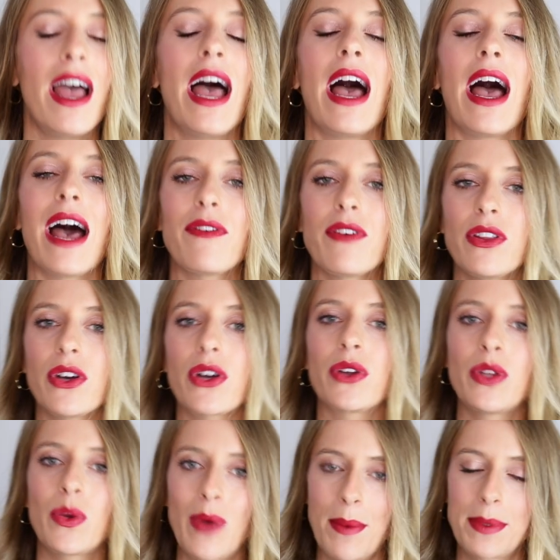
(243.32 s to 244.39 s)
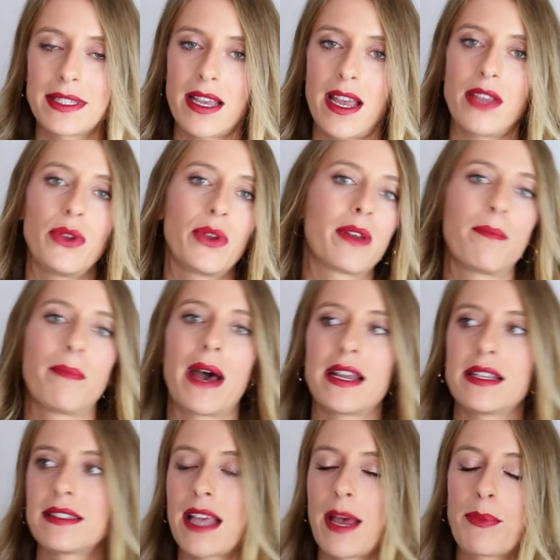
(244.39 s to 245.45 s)
have a look on the website. You can buy
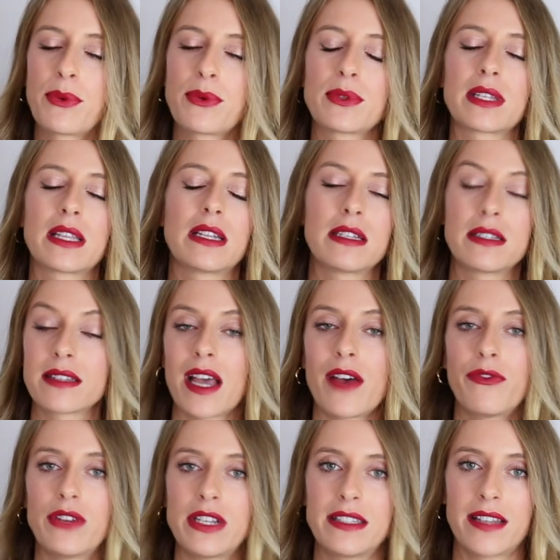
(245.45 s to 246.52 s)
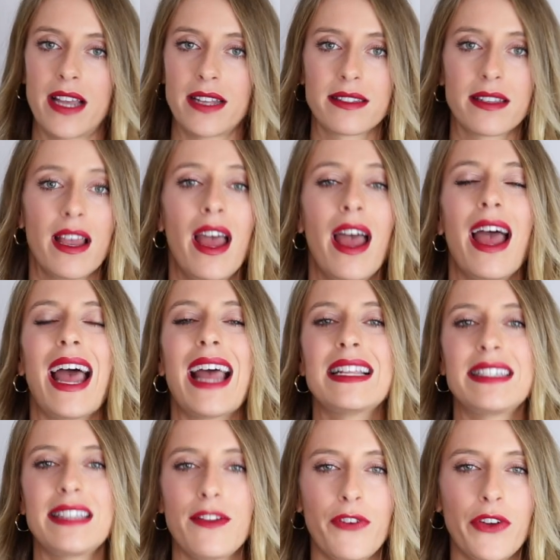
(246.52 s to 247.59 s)
samples on the discovery set and
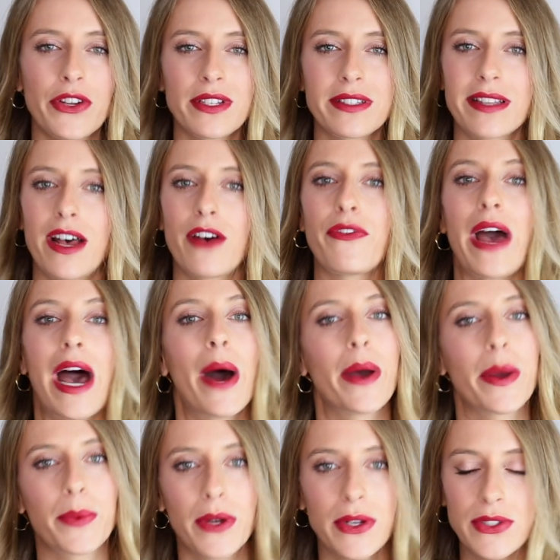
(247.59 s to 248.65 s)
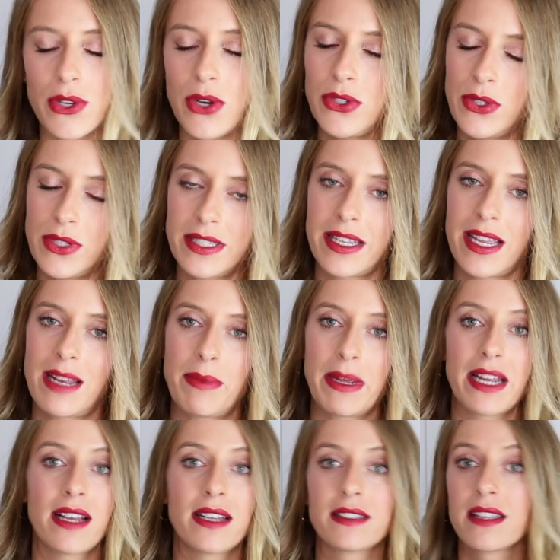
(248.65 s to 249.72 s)
see for yourself how it works on your skin
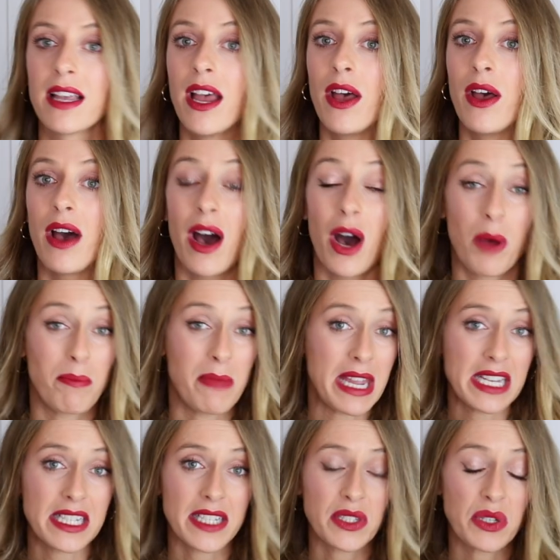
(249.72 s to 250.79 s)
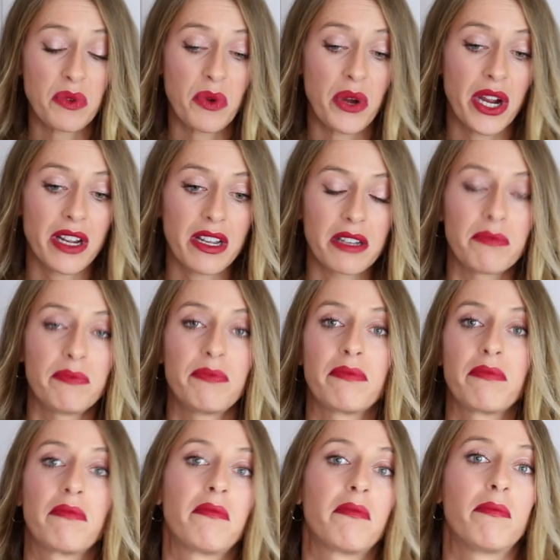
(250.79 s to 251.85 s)
because on me it doesn't work,
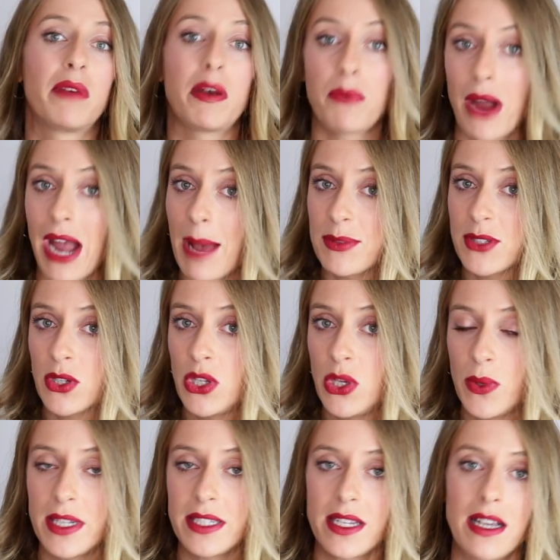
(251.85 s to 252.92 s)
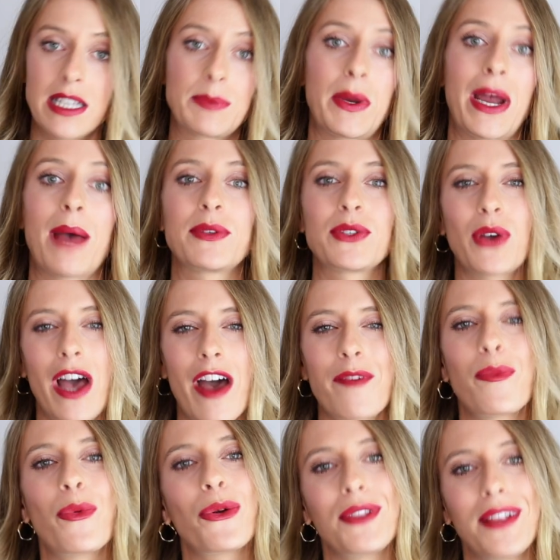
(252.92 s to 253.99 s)
but perhaps on you it does. Perhaps you'll have
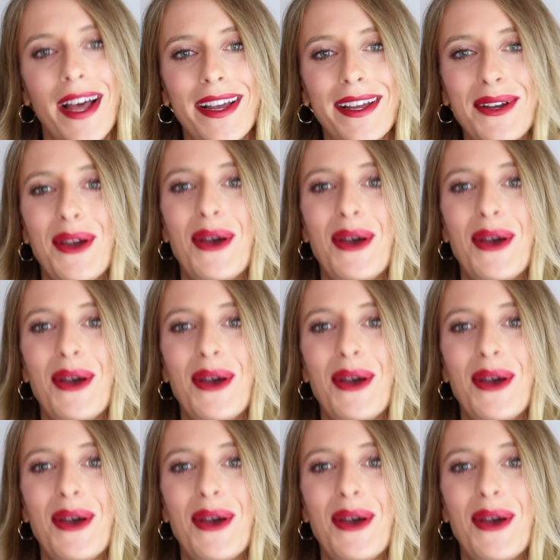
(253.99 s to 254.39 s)
more luck